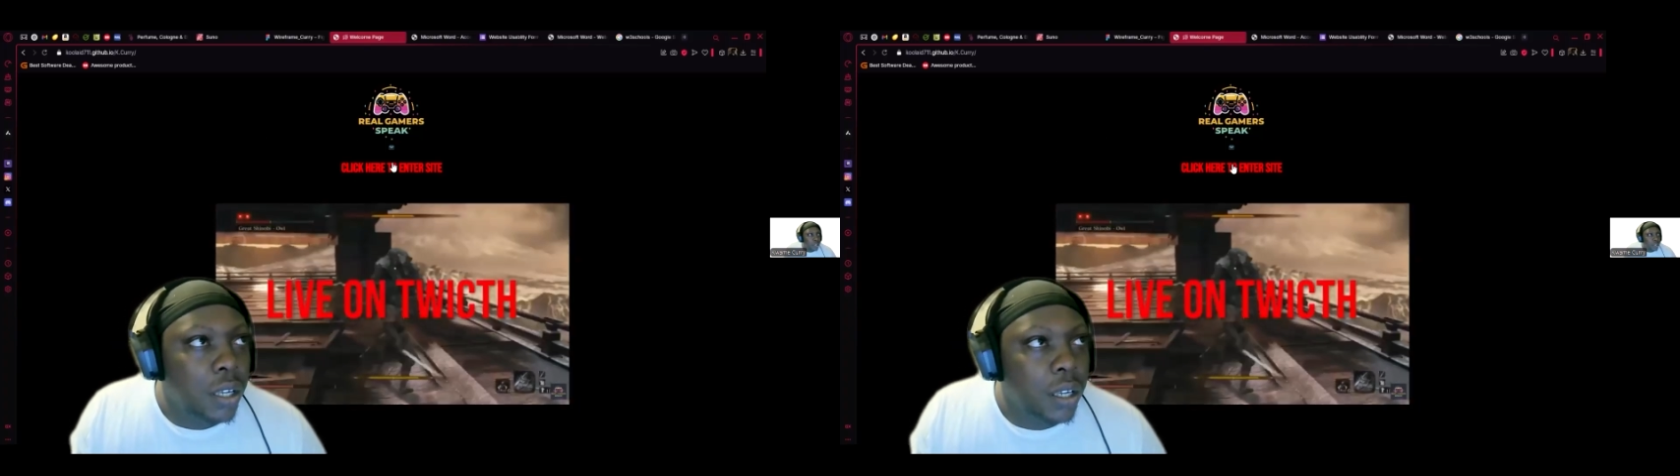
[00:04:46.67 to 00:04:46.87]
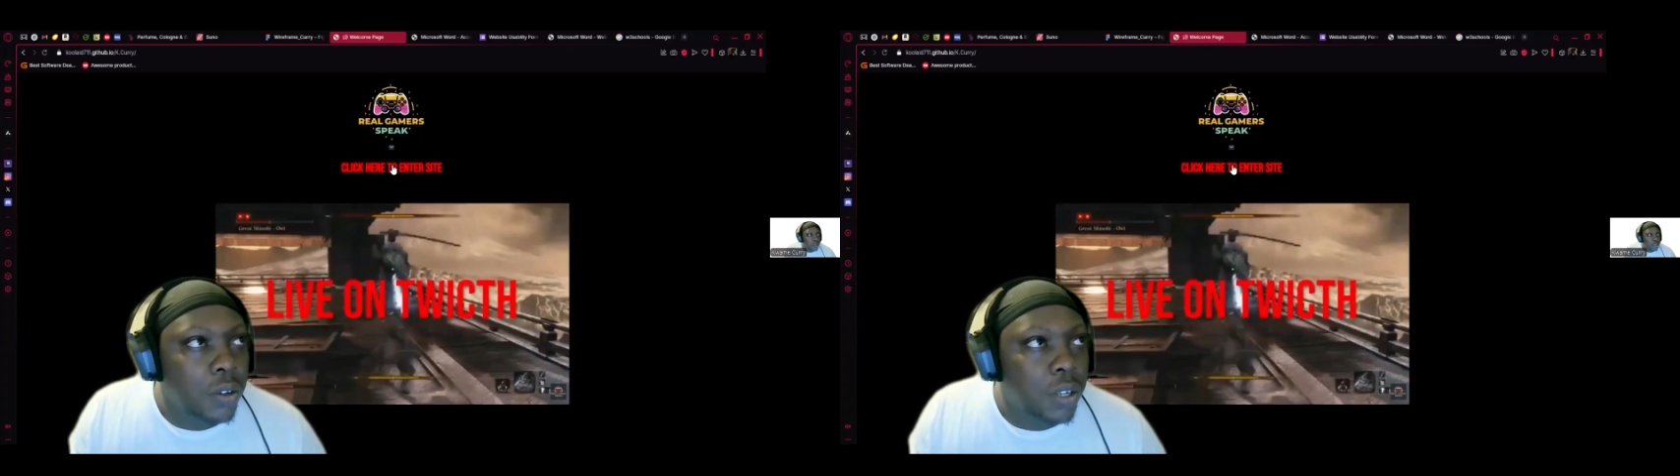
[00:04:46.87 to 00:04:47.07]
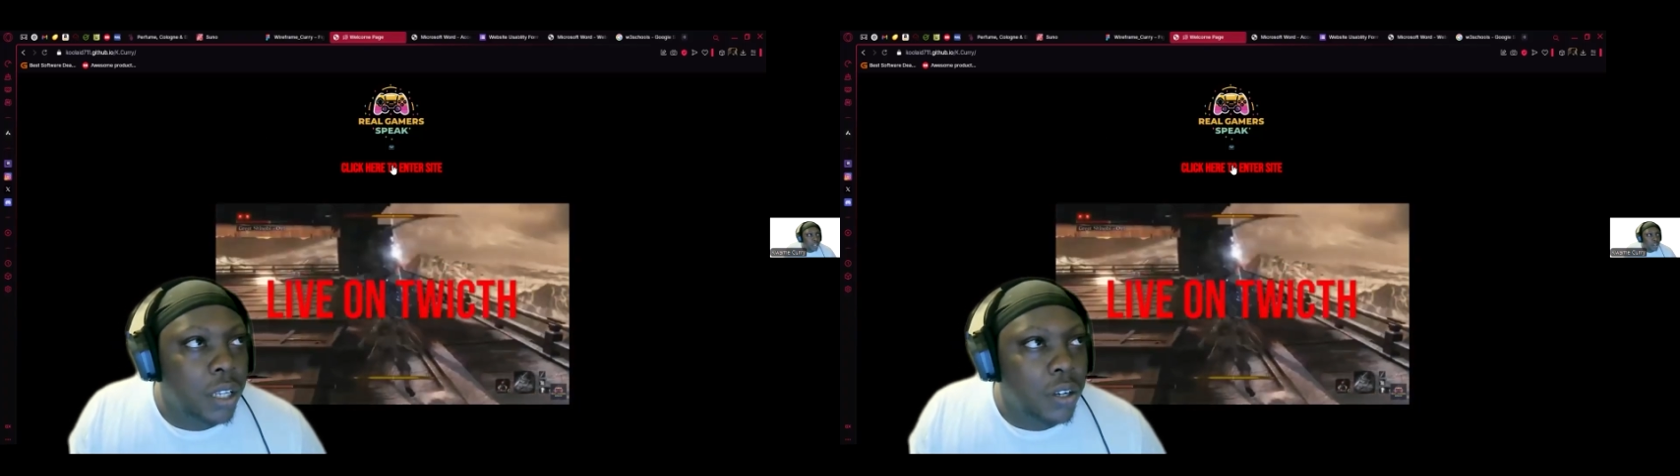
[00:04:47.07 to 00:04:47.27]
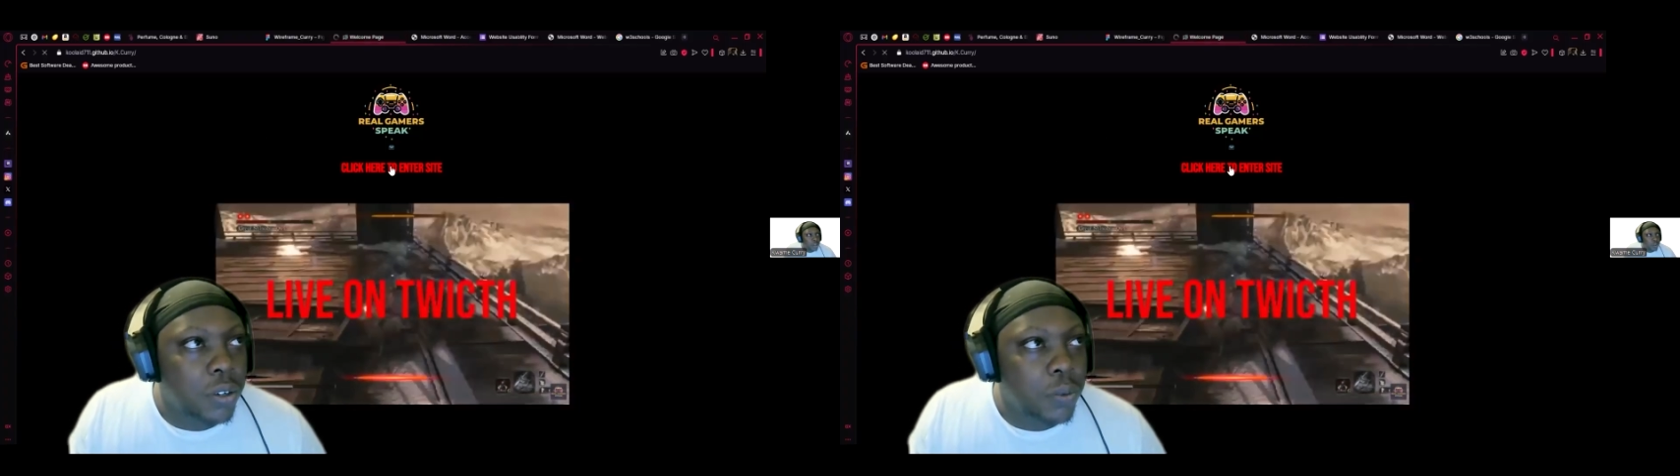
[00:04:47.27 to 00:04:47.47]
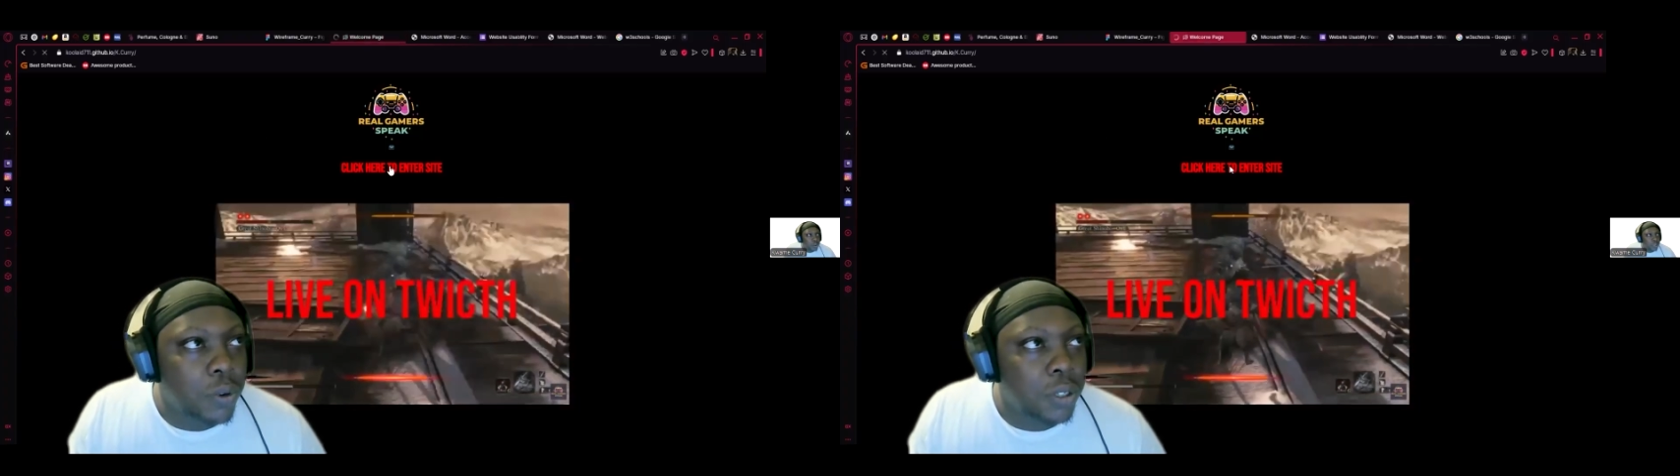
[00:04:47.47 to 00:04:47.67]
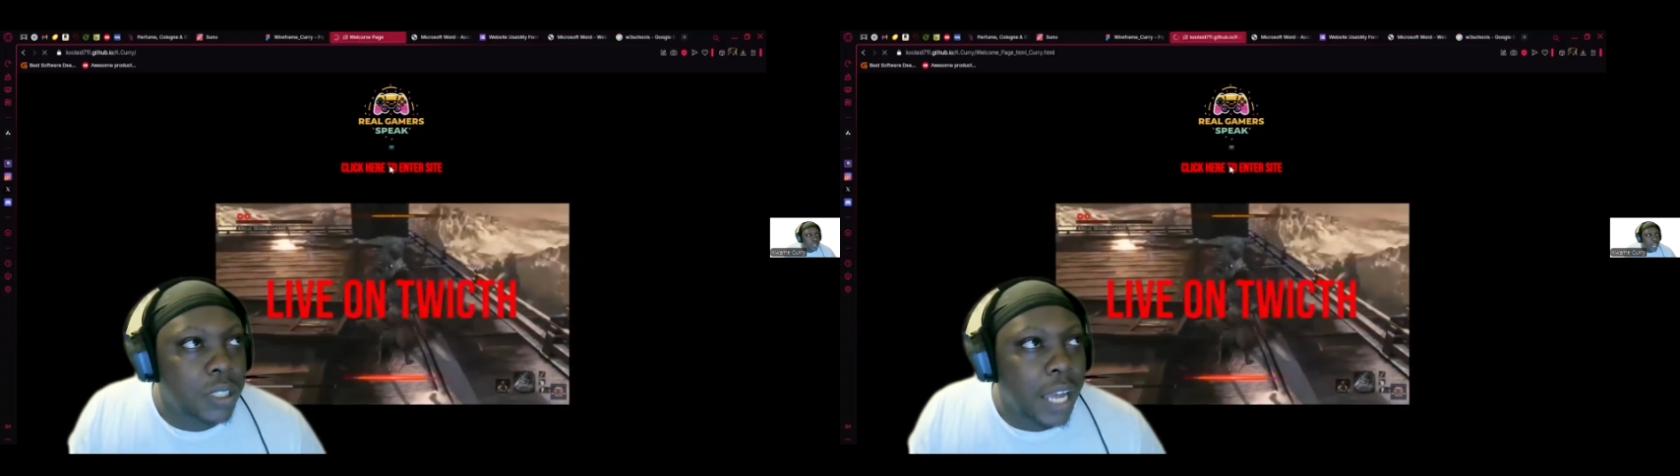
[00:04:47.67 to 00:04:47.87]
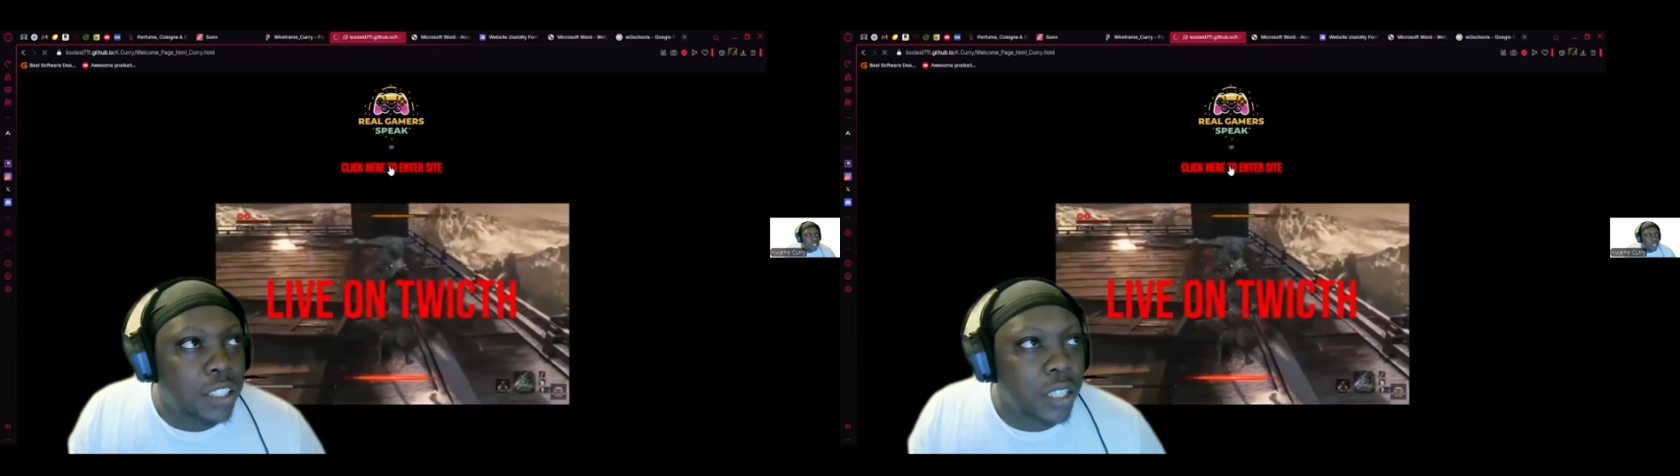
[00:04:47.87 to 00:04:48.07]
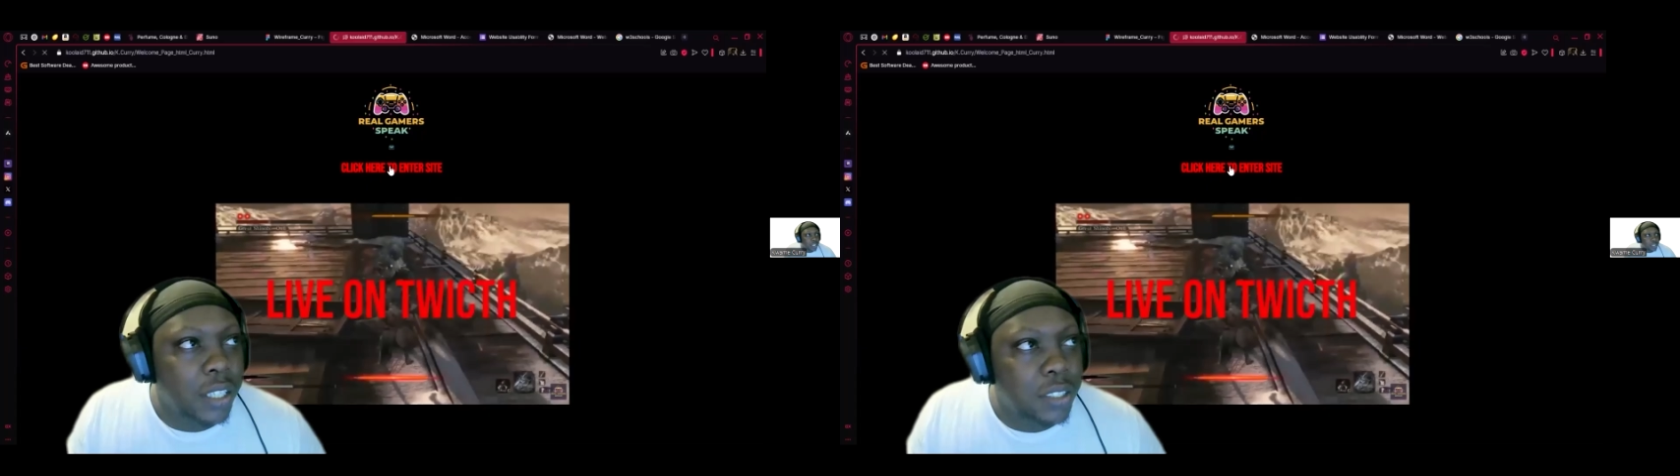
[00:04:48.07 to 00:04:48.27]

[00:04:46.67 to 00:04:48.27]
You click on the words to actually